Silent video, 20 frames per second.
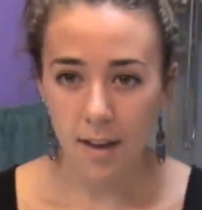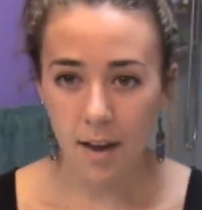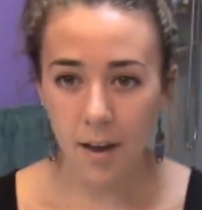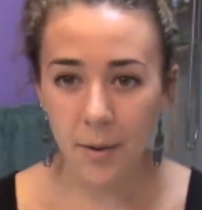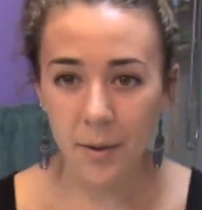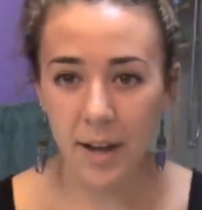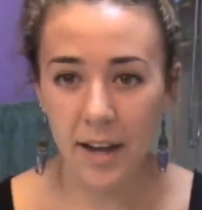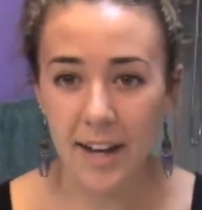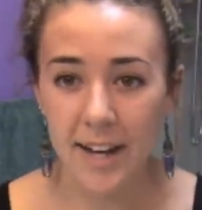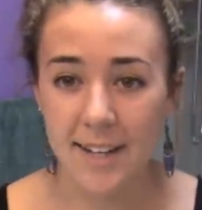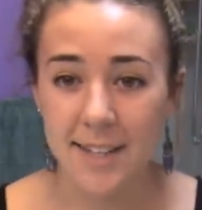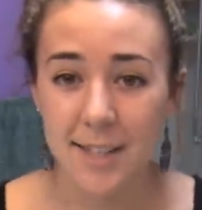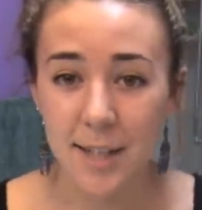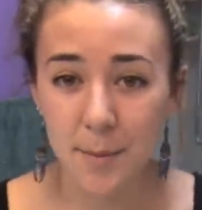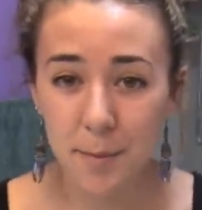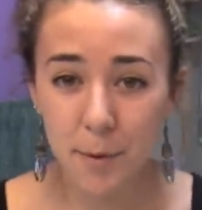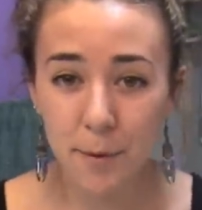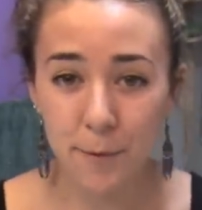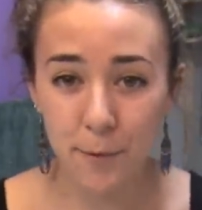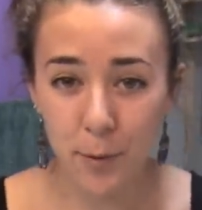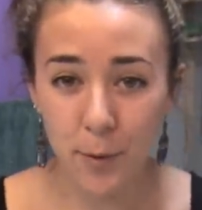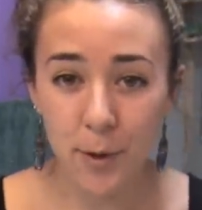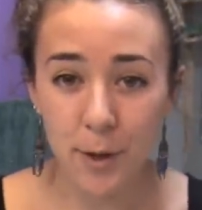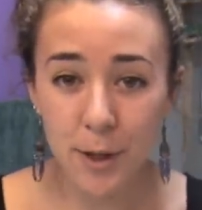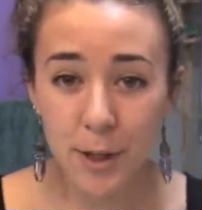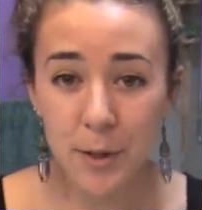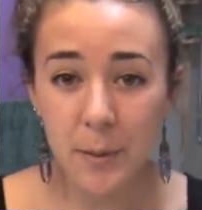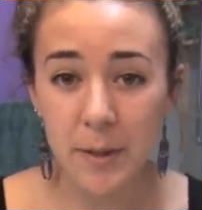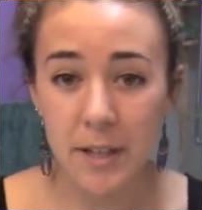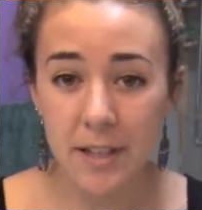Okay, so before
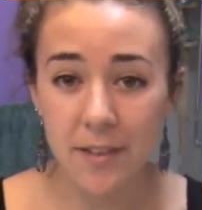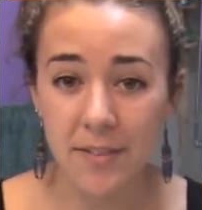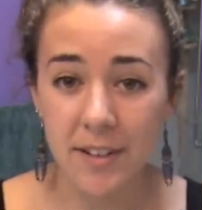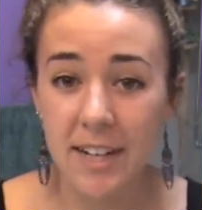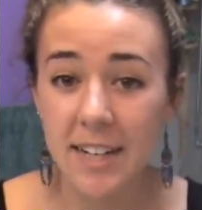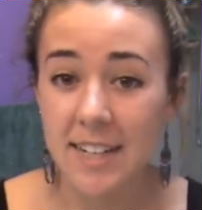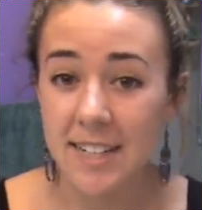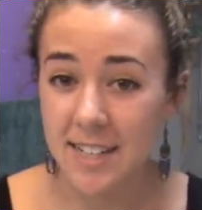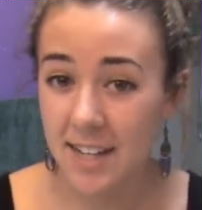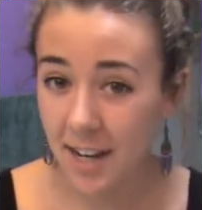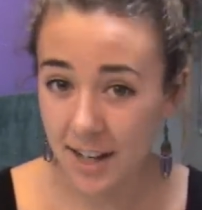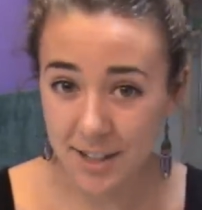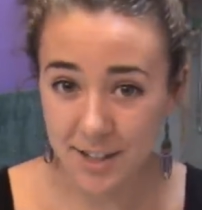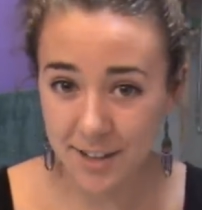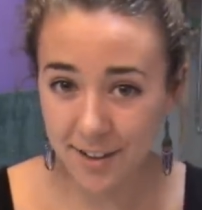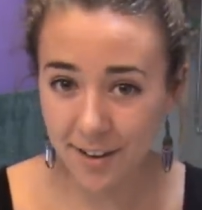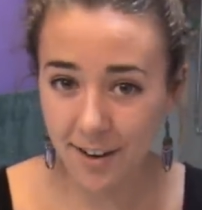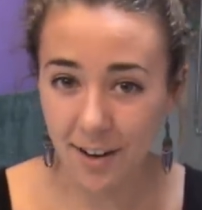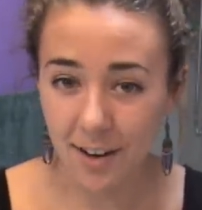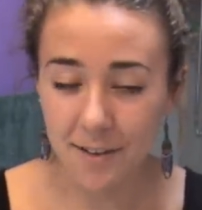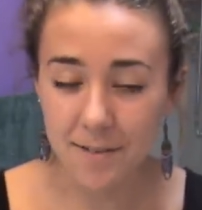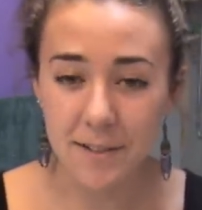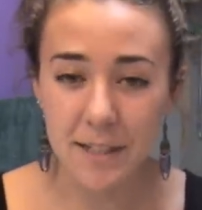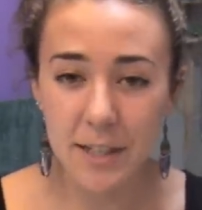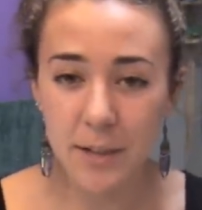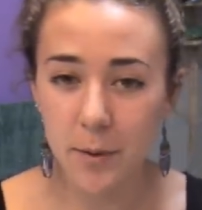you even touch the coffee,